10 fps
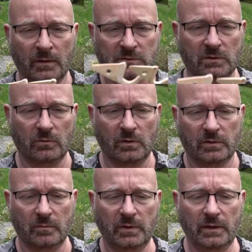So
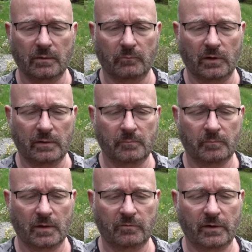the medium one,
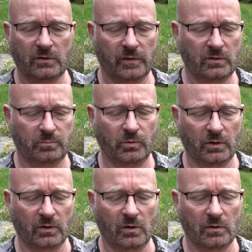if I try to put
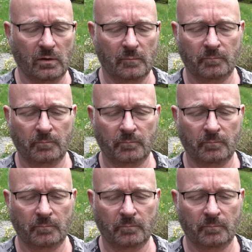it on,